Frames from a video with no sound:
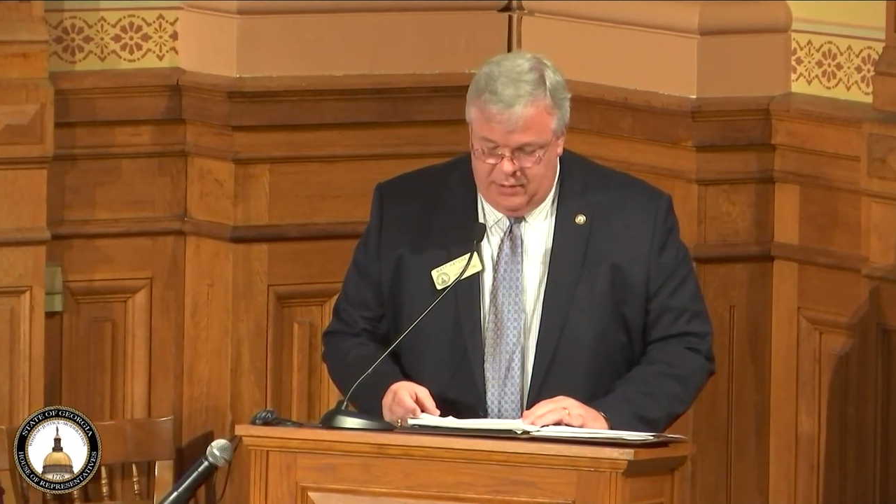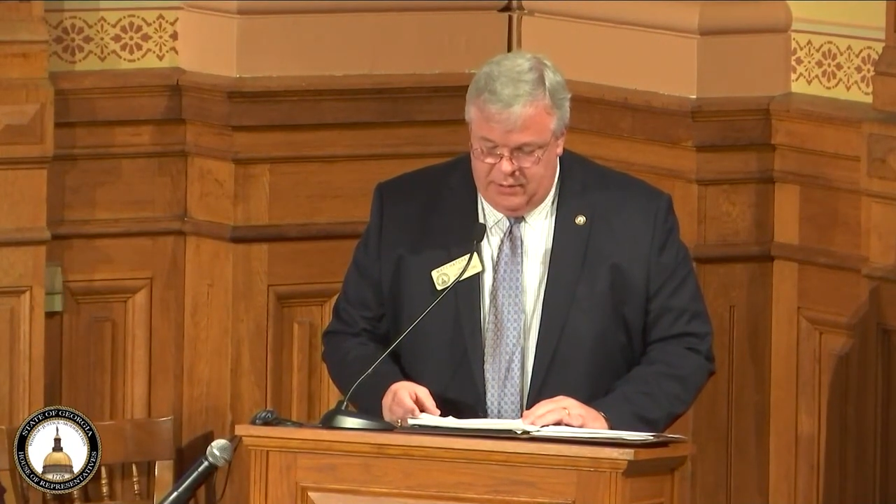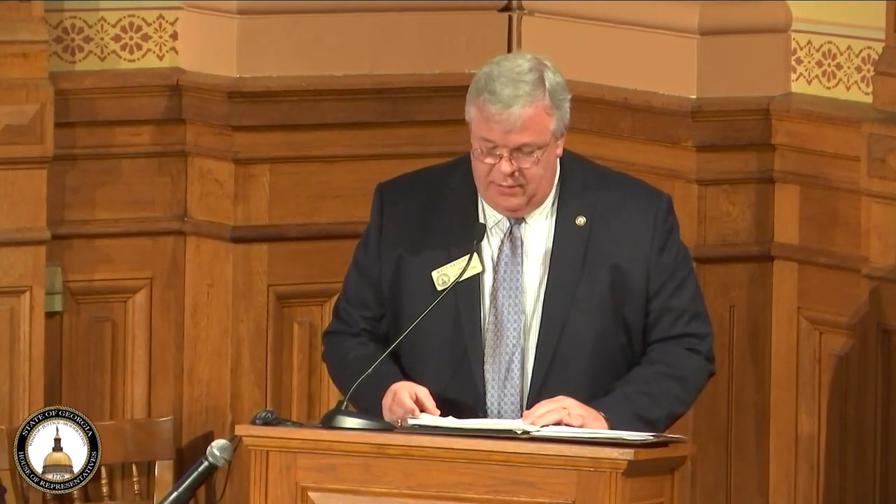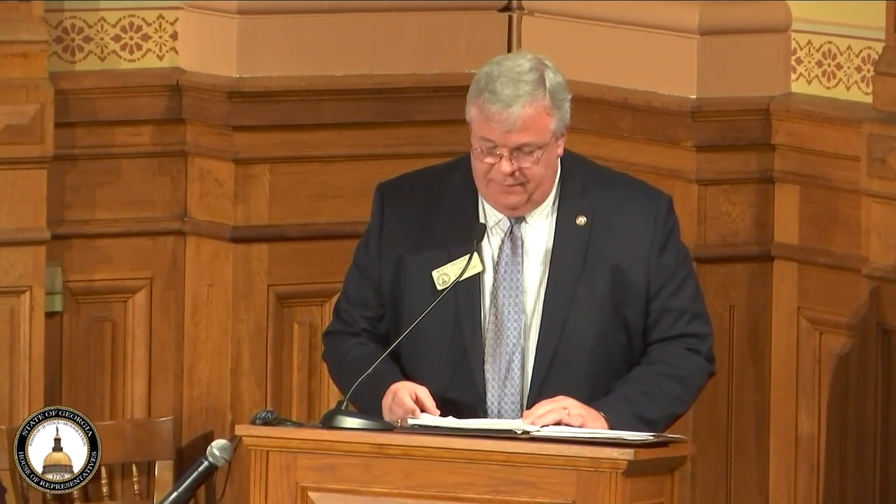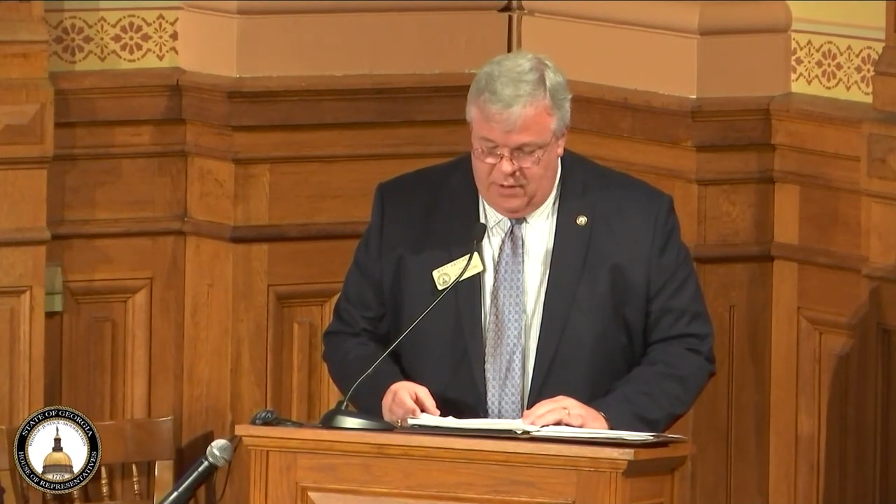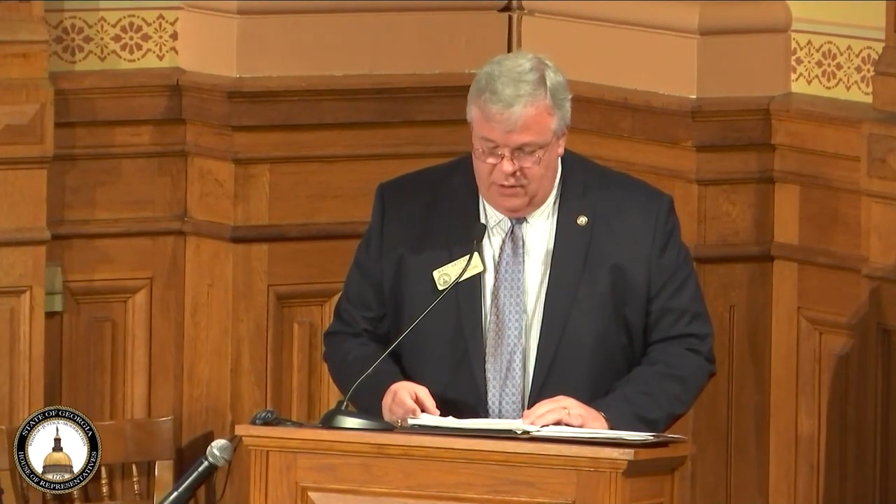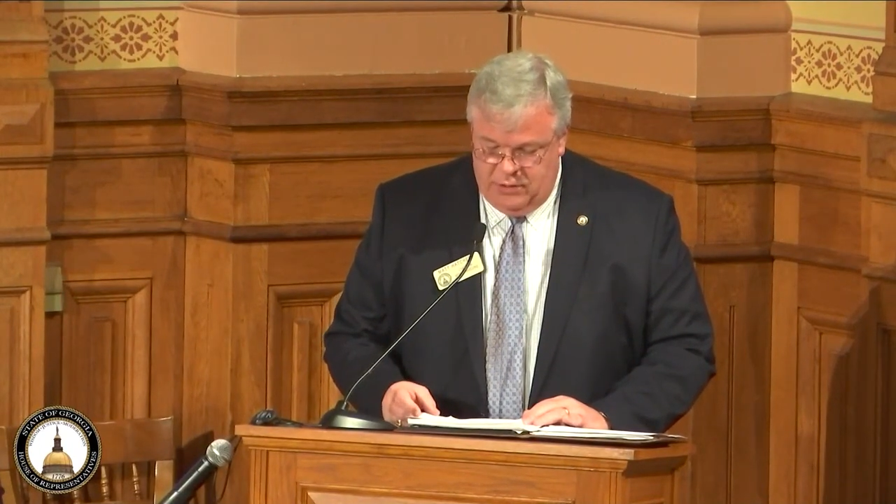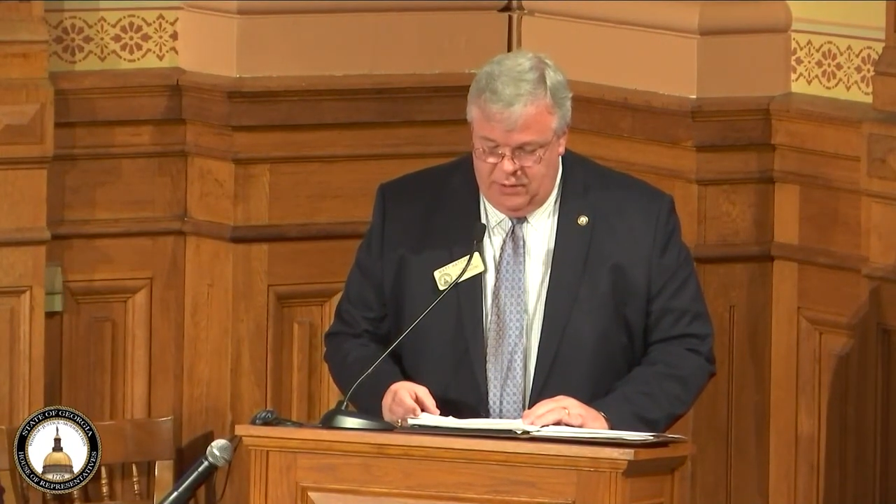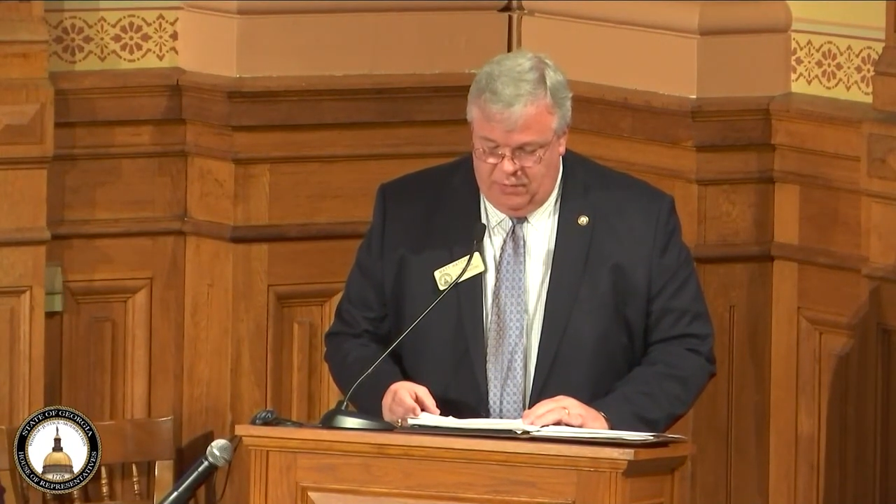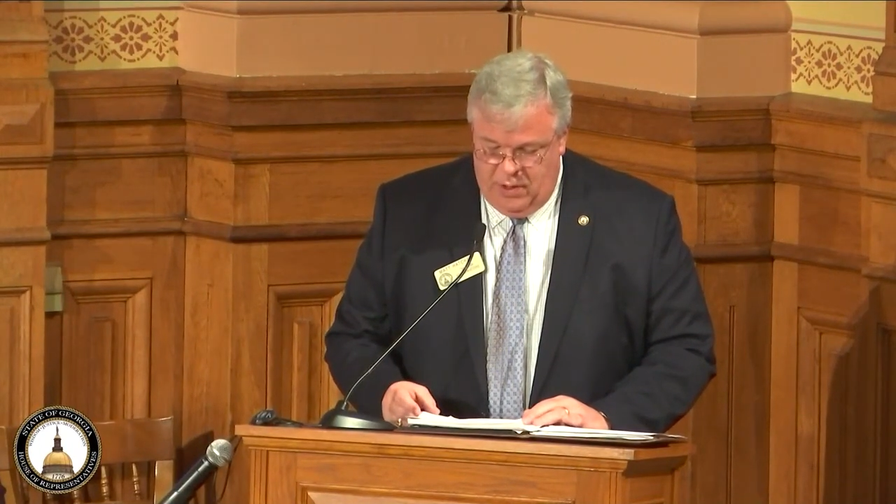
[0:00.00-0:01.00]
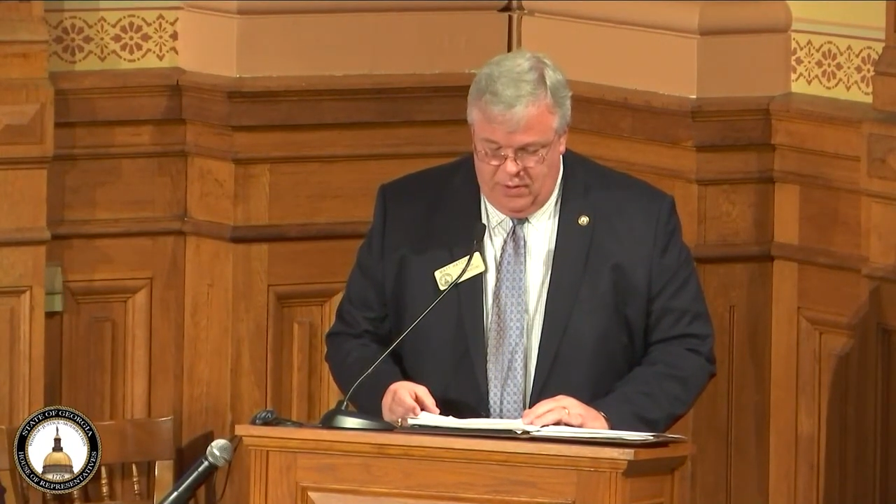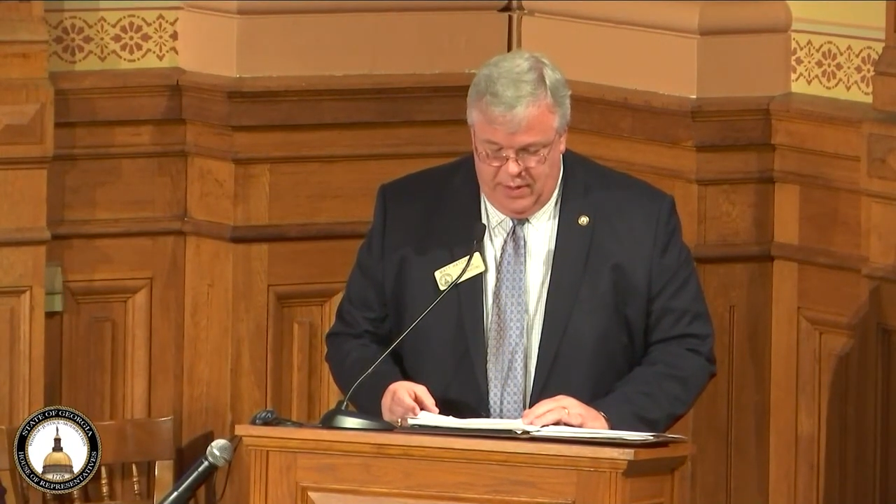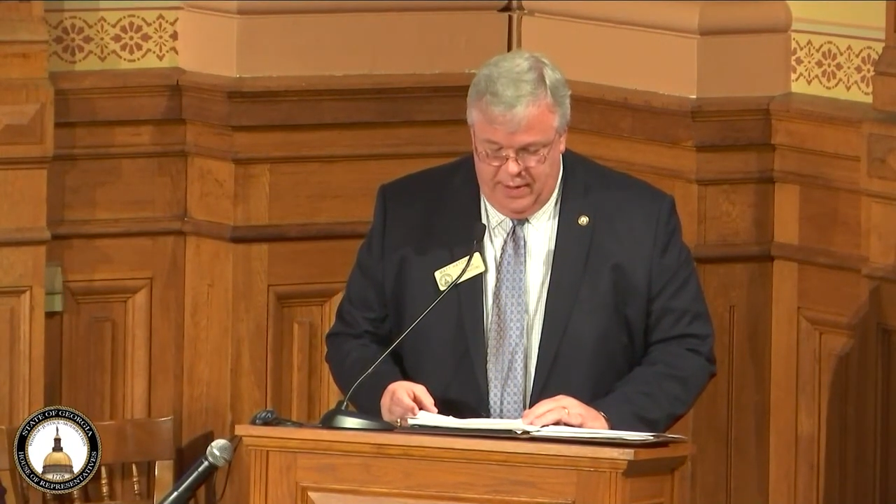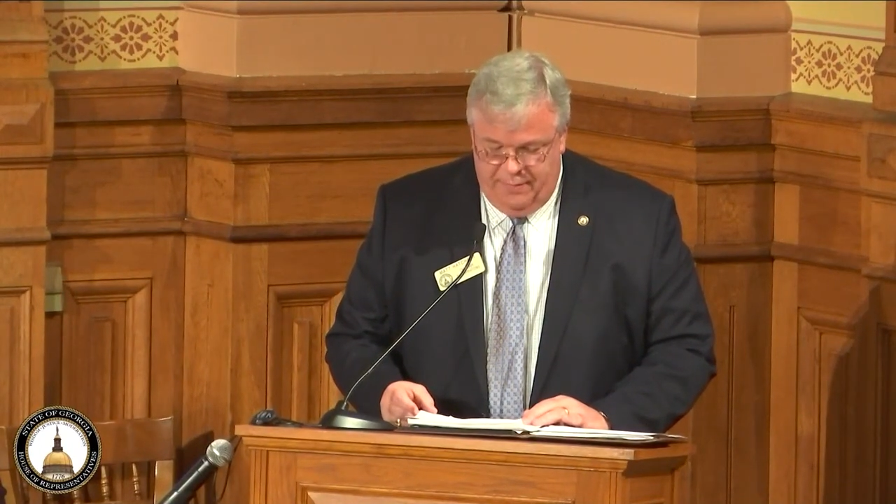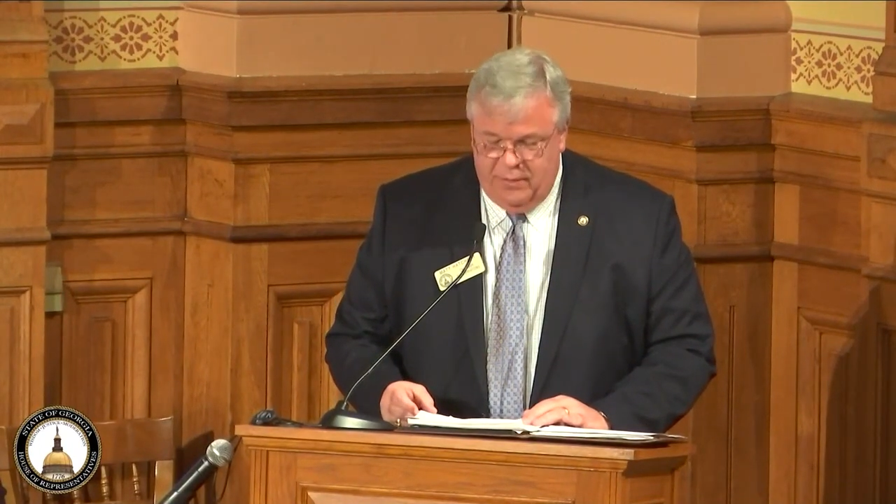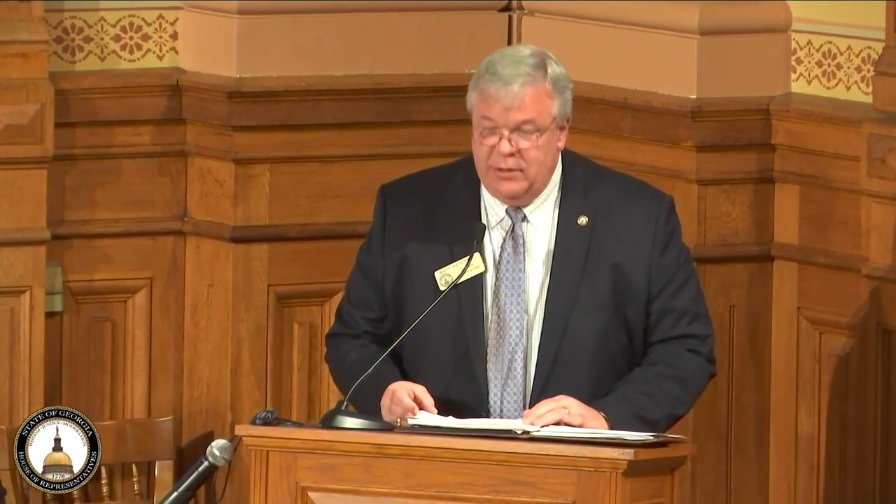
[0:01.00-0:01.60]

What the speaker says: in the forestry program for